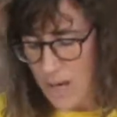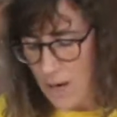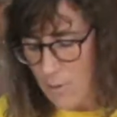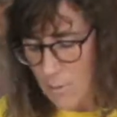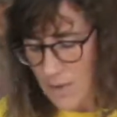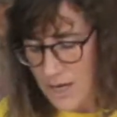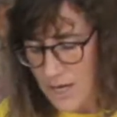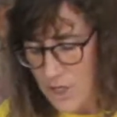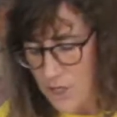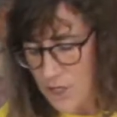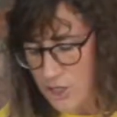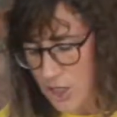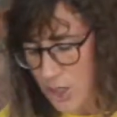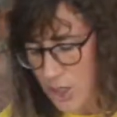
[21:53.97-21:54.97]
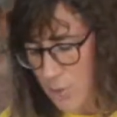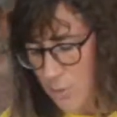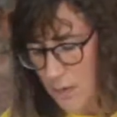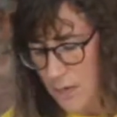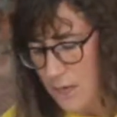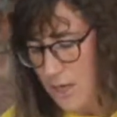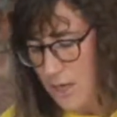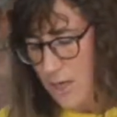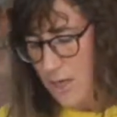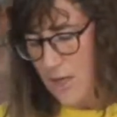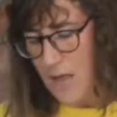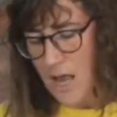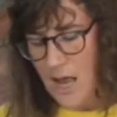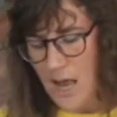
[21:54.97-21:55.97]
And we are going to do
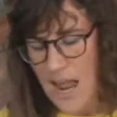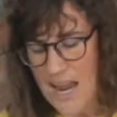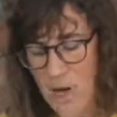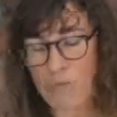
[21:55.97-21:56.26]
like